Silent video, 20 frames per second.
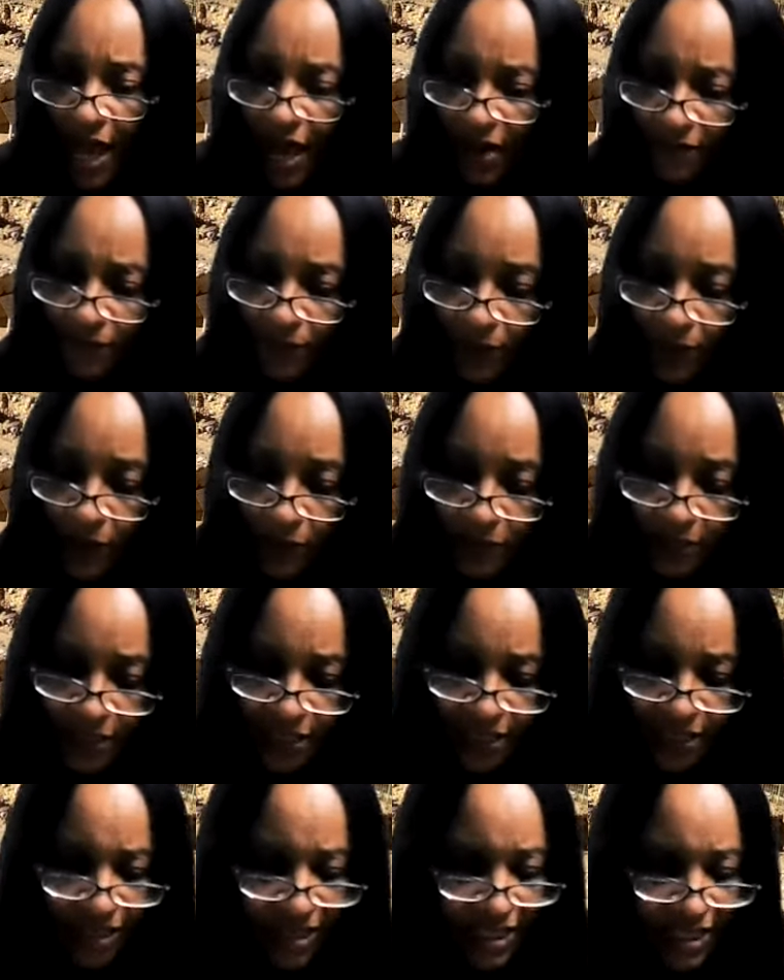at
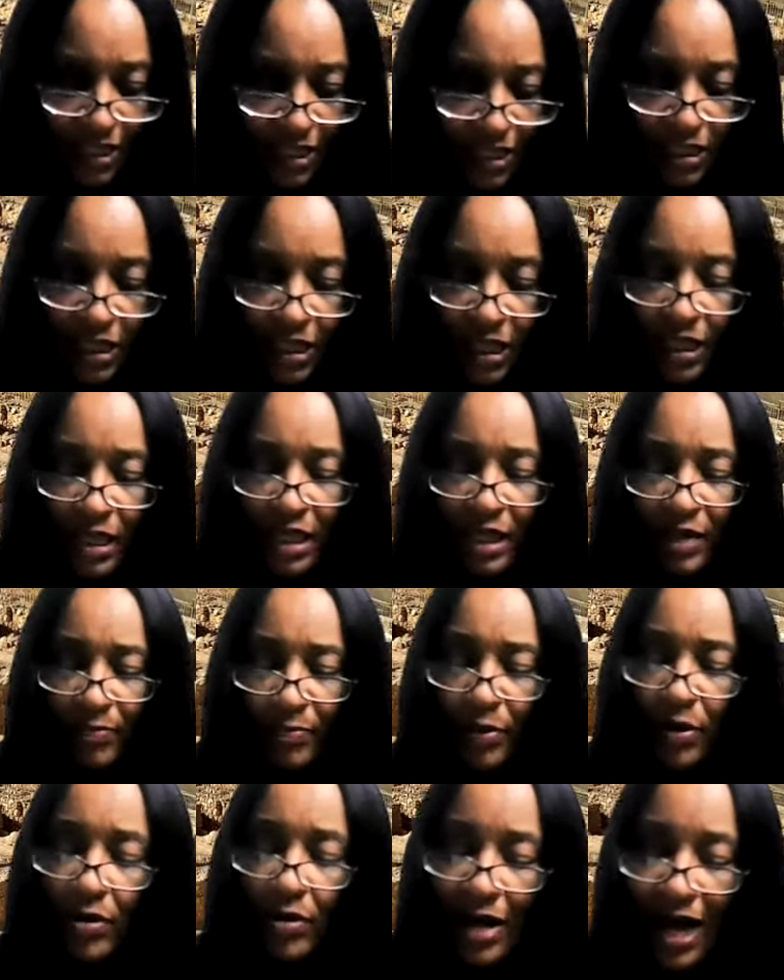first, and then he
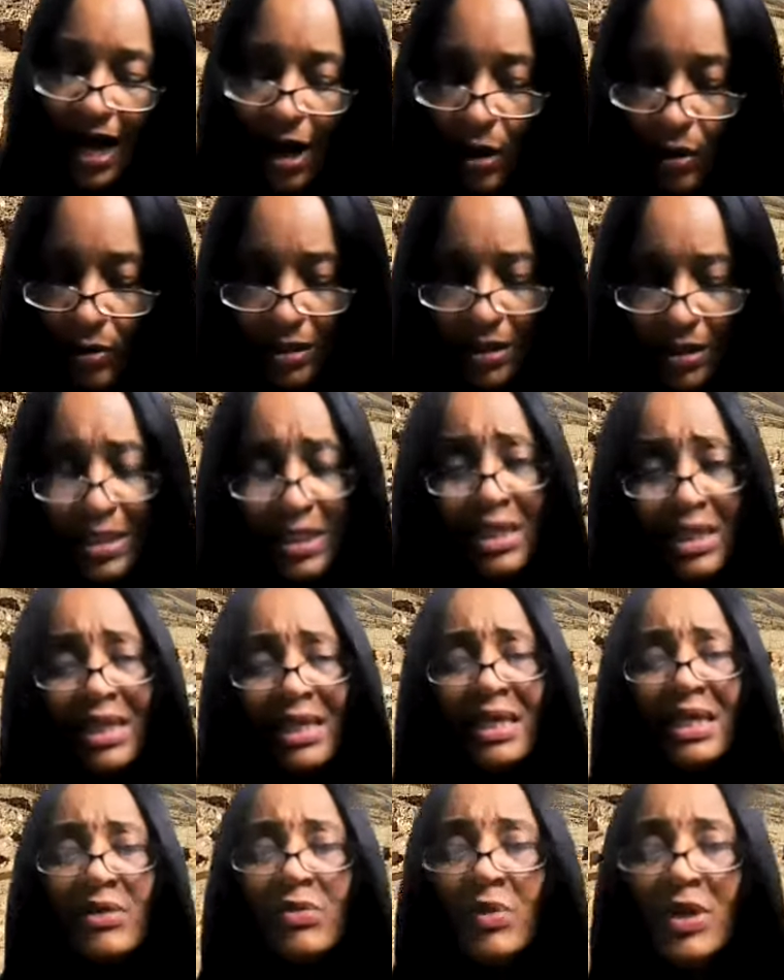broke out
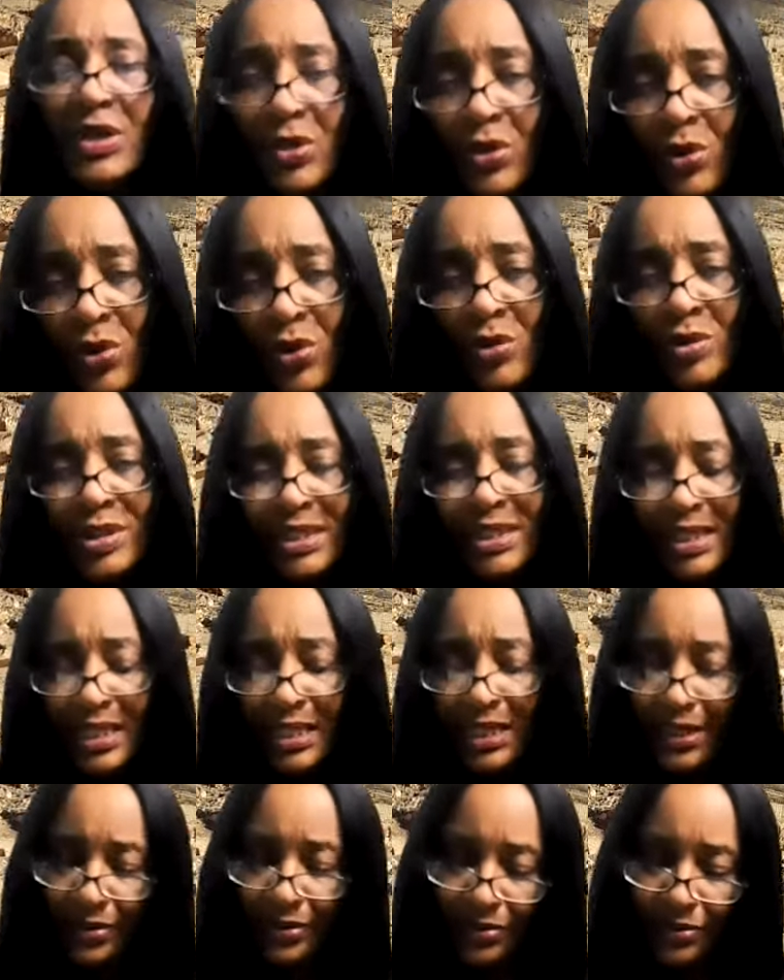in renewed
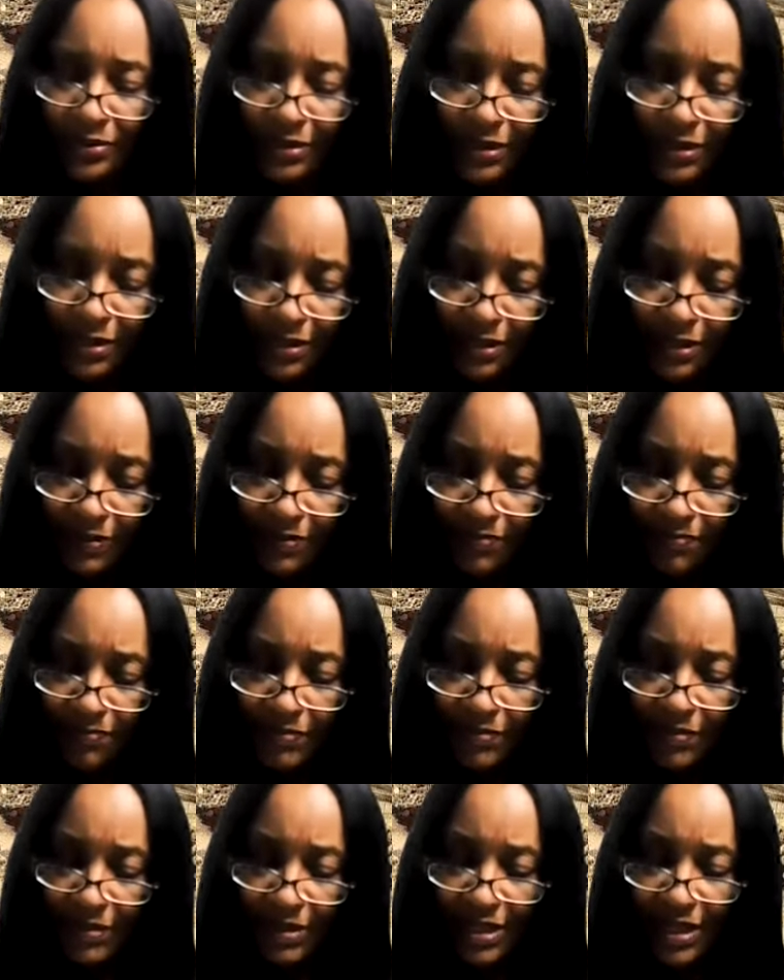tears.
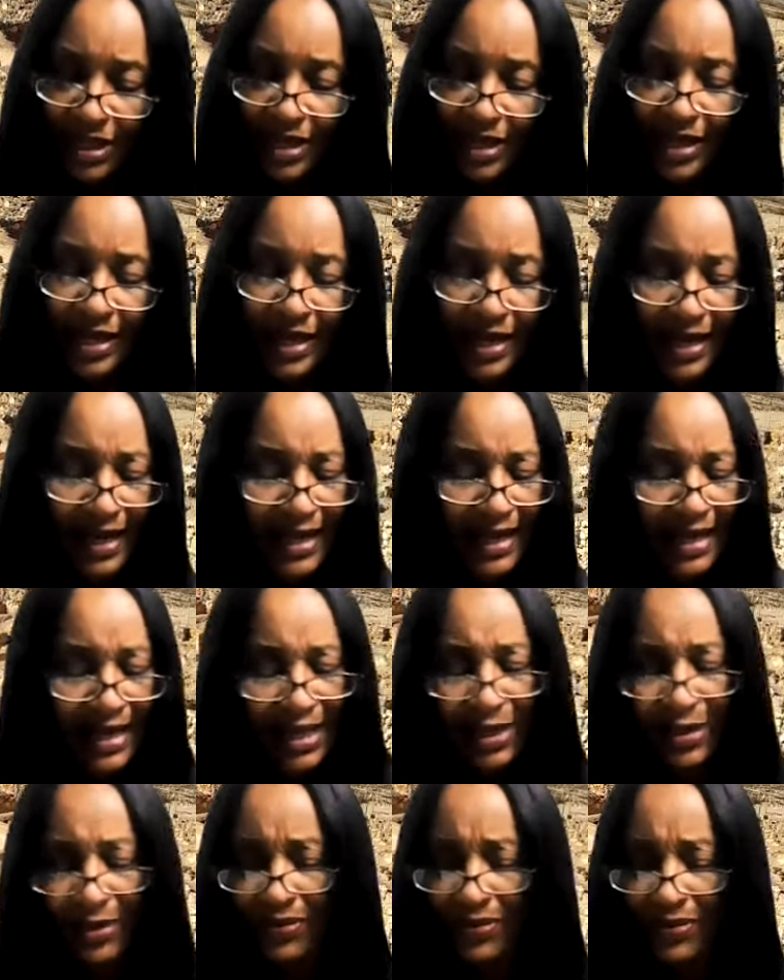
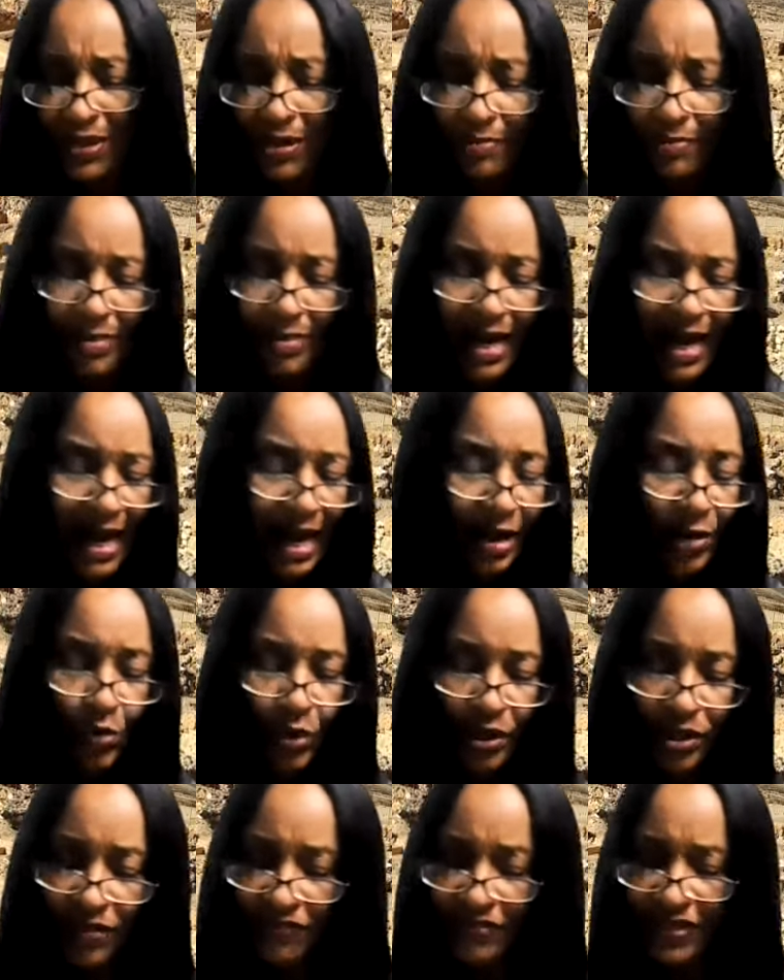Angered thereby,
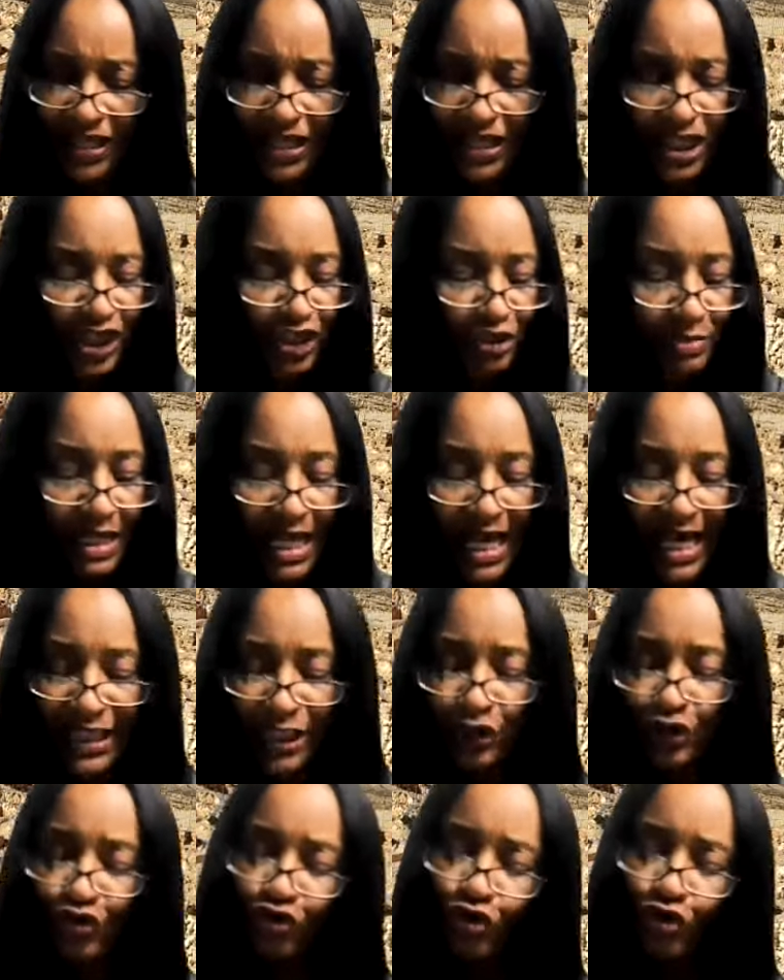one of the
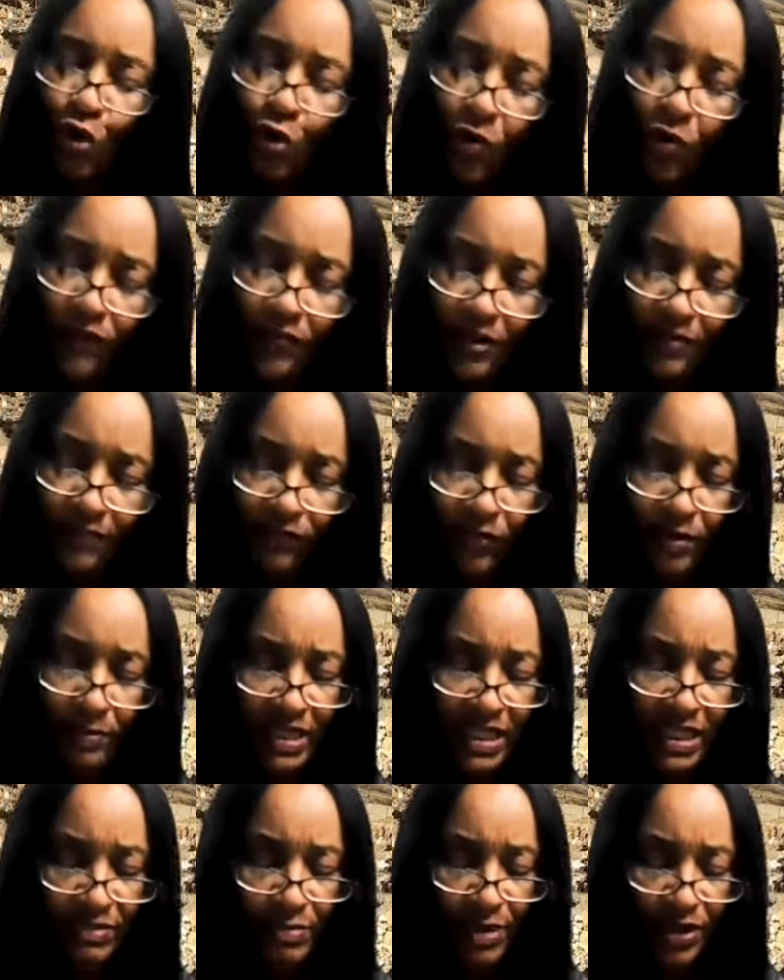Ishmaelites drove him from
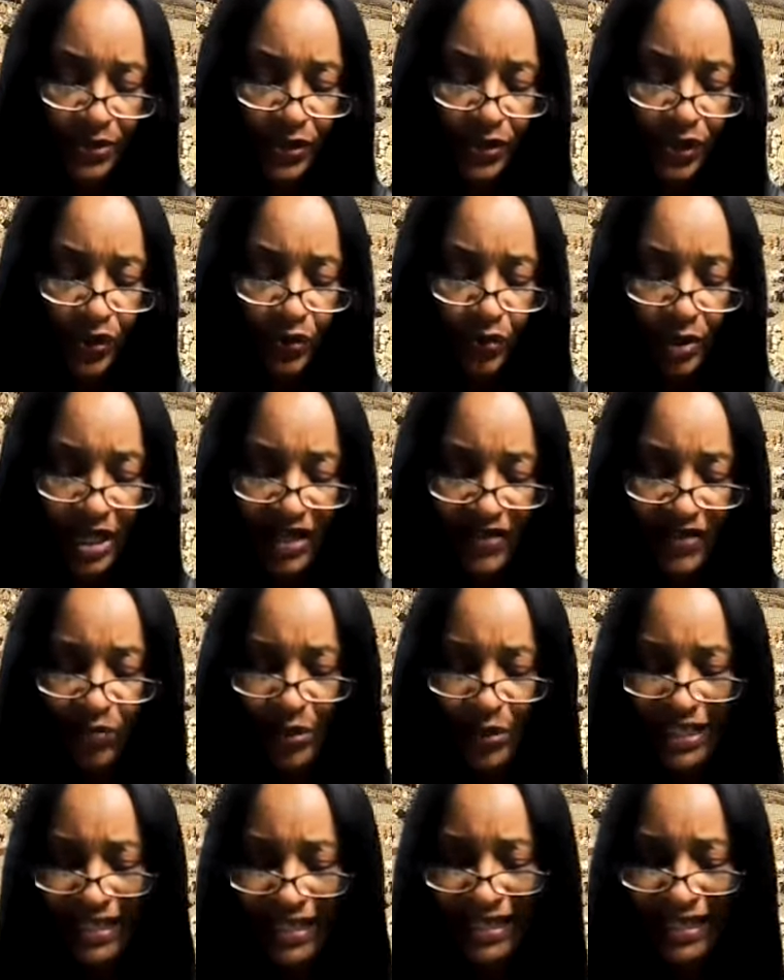his mother's
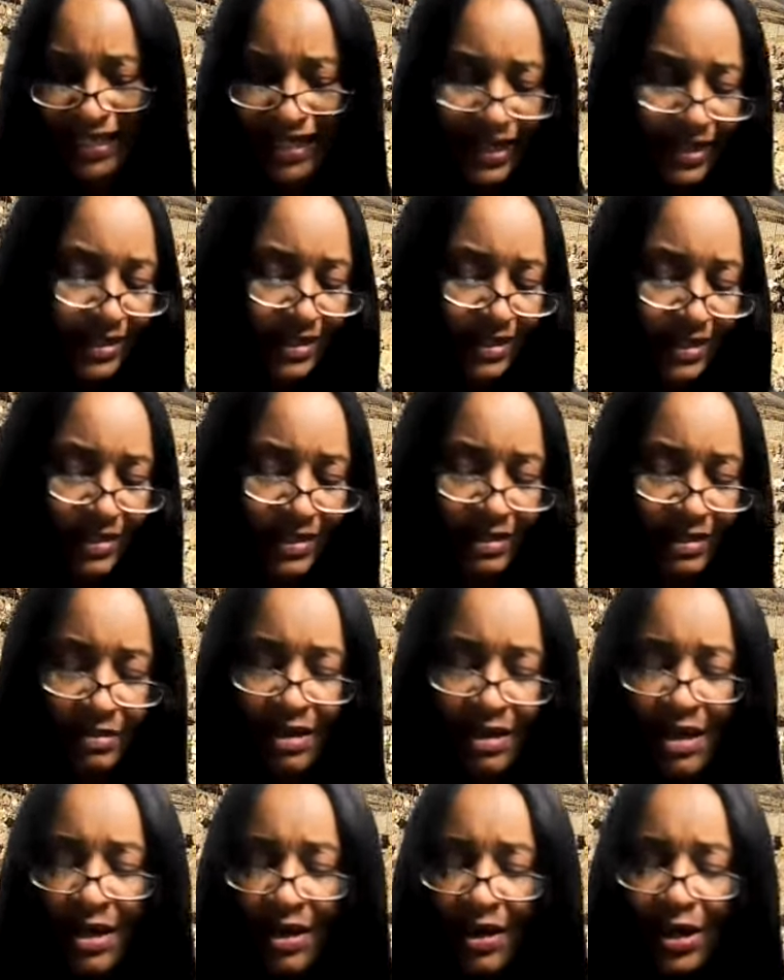grave with kicks
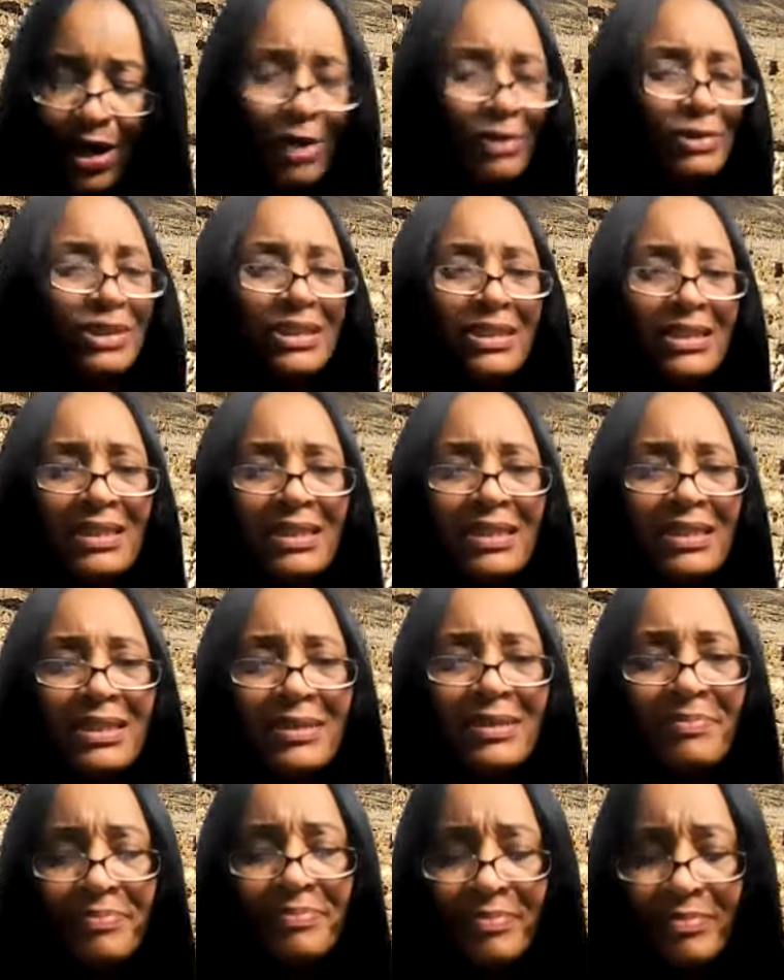and
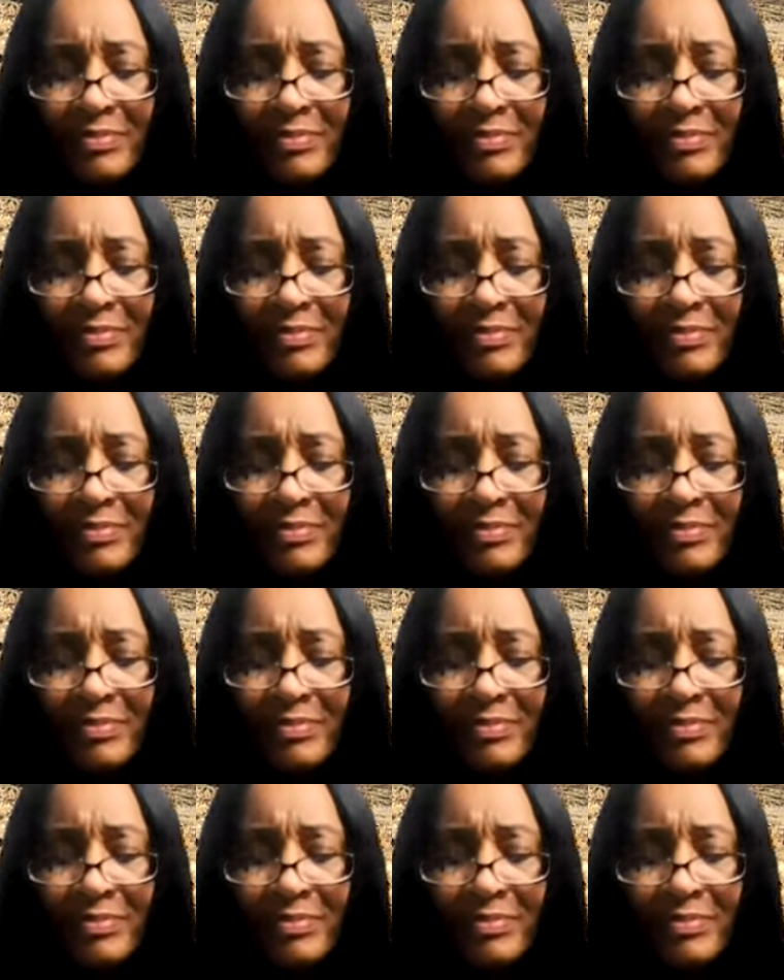curses.